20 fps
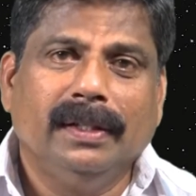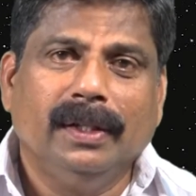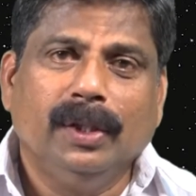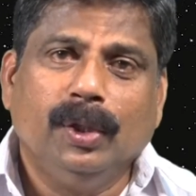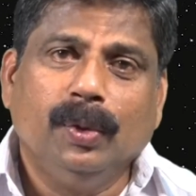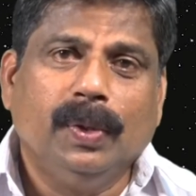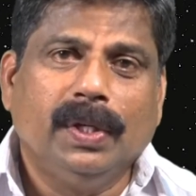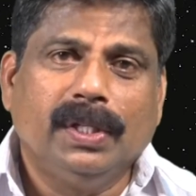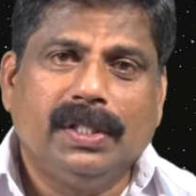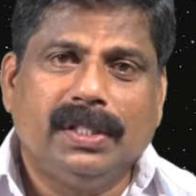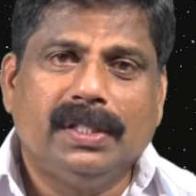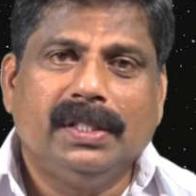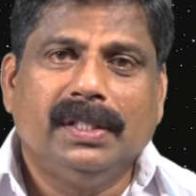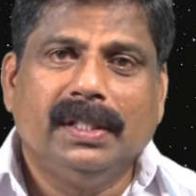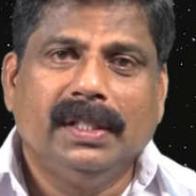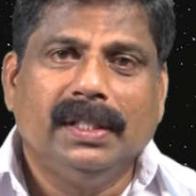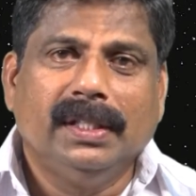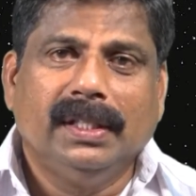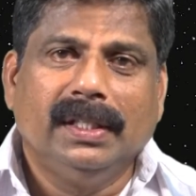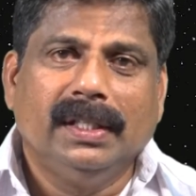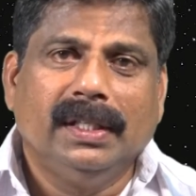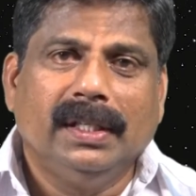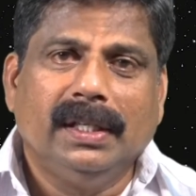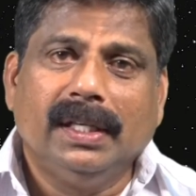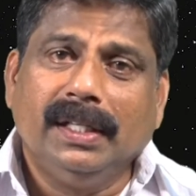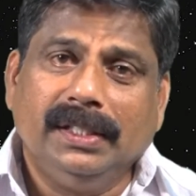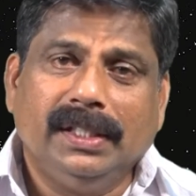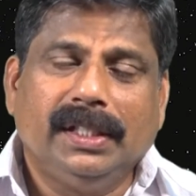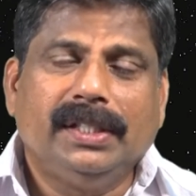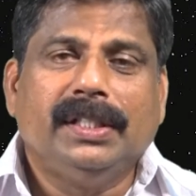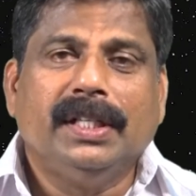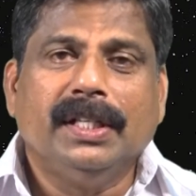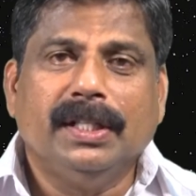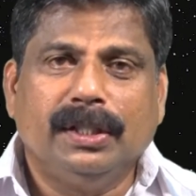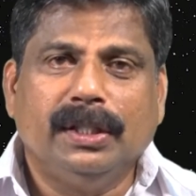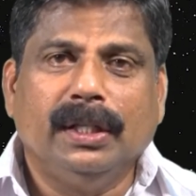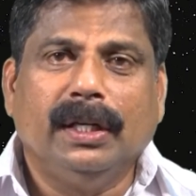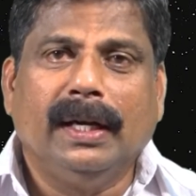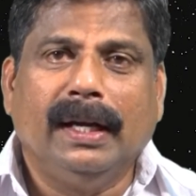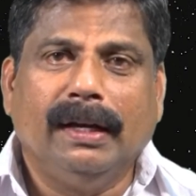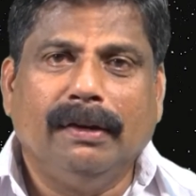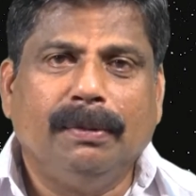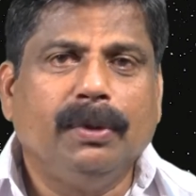towards rejections in life,